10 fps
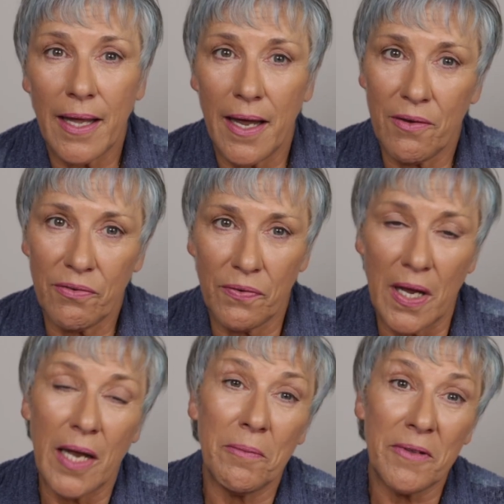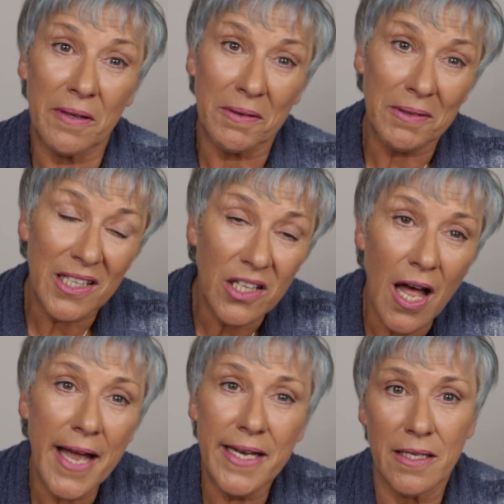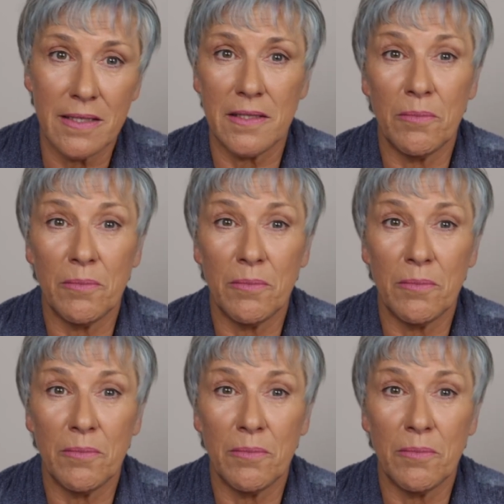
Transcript: life and the clients